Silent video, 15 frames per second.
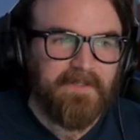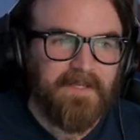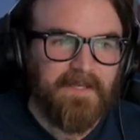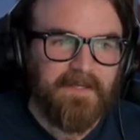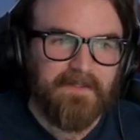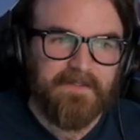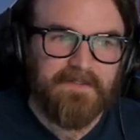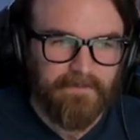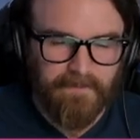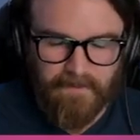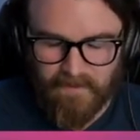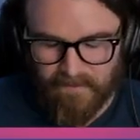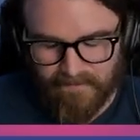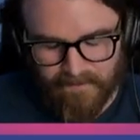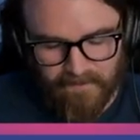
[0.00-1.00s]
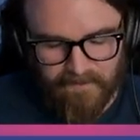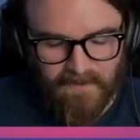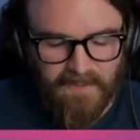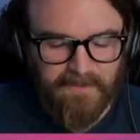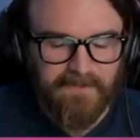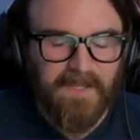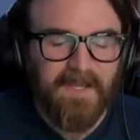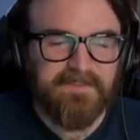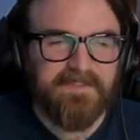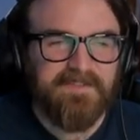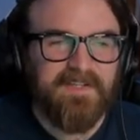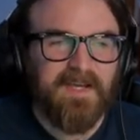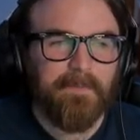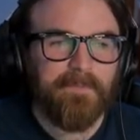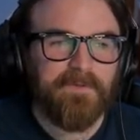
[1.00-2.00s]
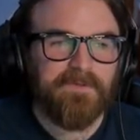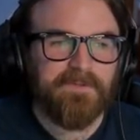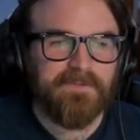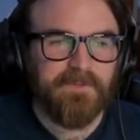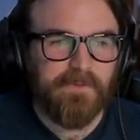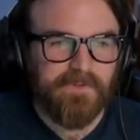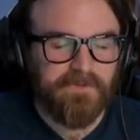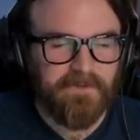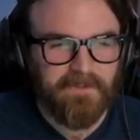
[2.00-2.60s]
end. You know, if you're not as adept at the social